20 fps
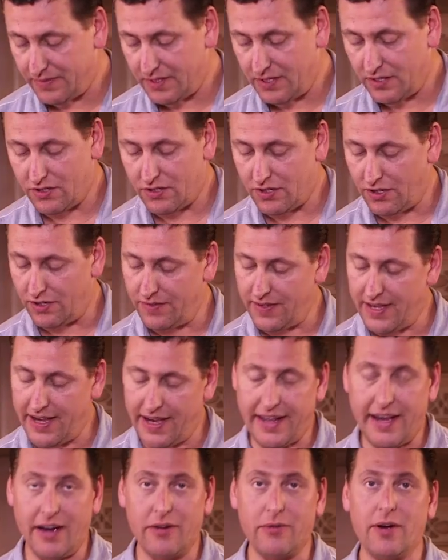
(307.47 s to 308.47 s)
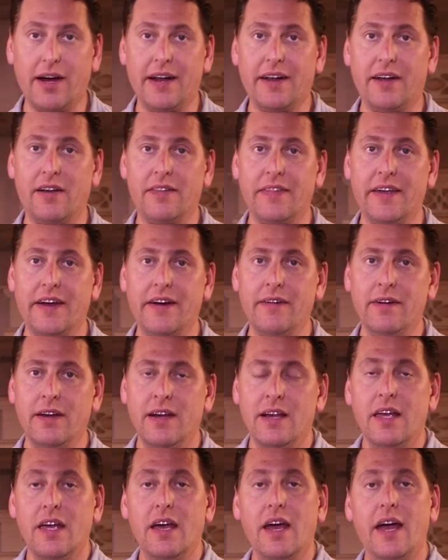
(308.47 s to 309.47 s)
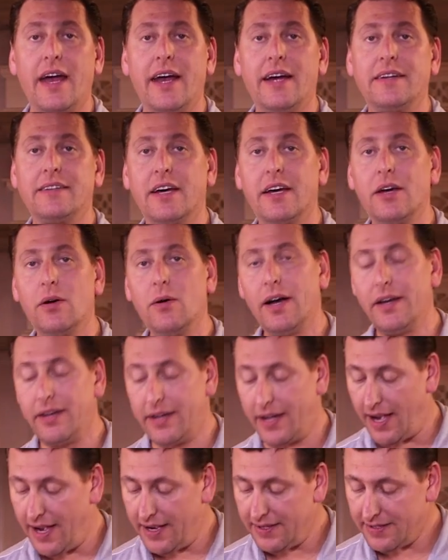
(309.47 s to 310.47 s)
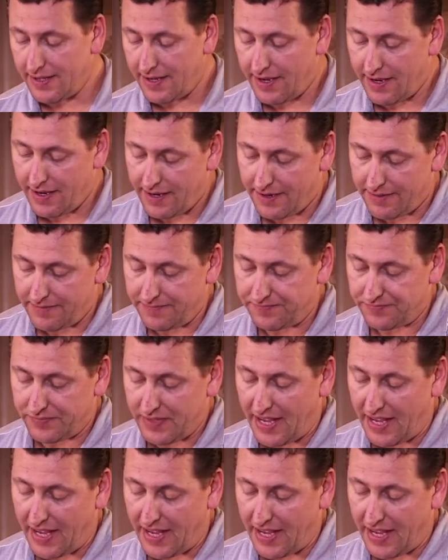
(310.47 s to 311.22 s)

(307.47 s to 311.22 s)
Just turn that out right on there. And tell you what, you guys, uh,